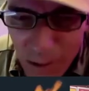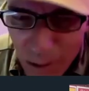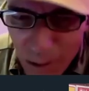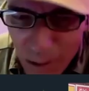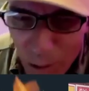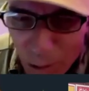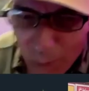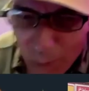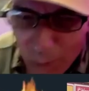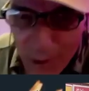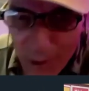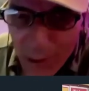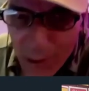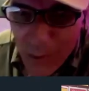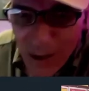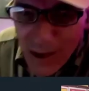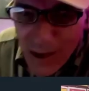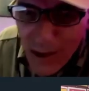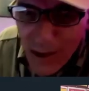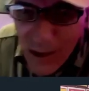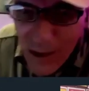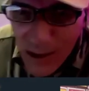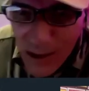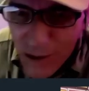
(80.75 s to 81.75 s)
a corporate
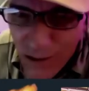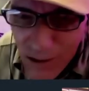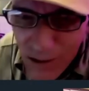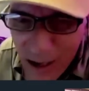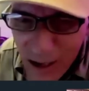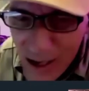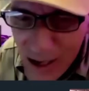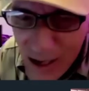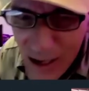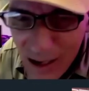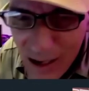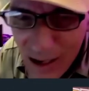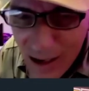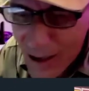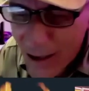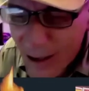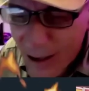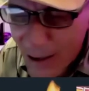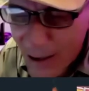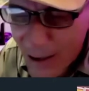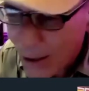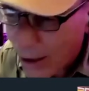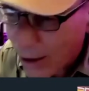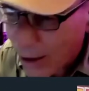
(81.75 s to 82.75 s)
business, right?
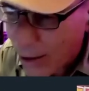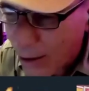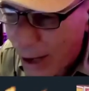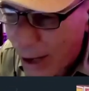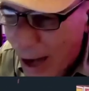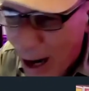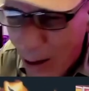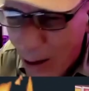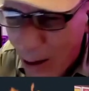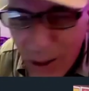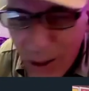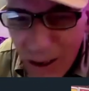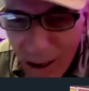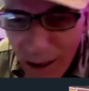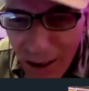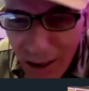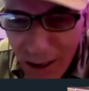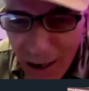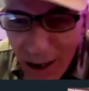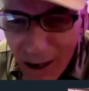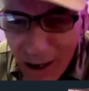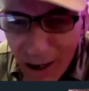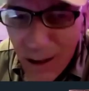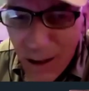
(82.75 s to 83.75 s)
And how are we
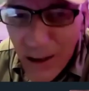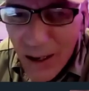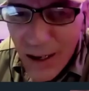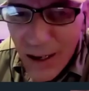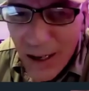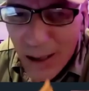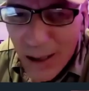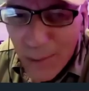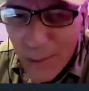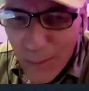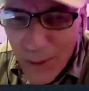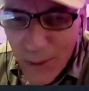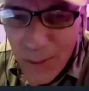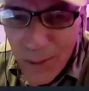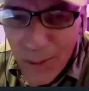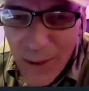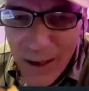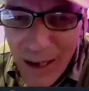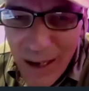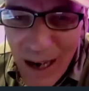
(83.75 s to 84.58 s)
going to help, help people?